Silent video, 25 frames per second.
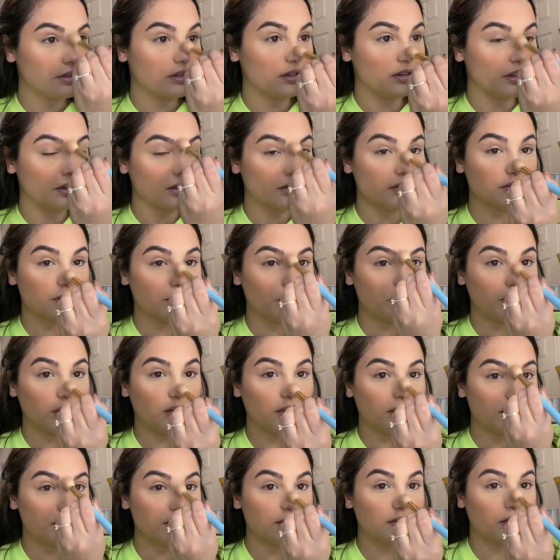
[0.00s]
I like to
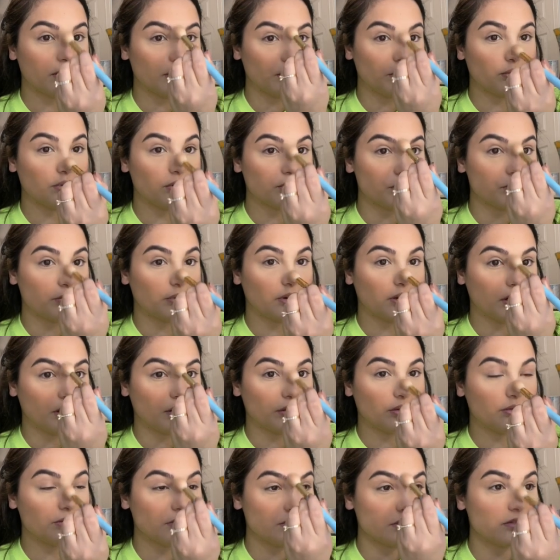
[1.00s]
apply it down the bridge of my
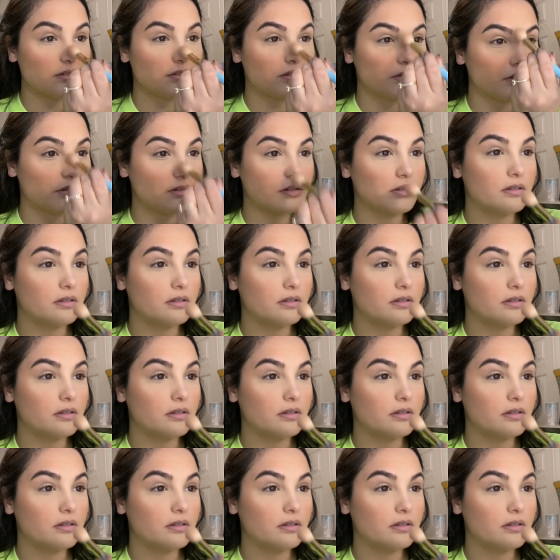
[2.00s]
nose.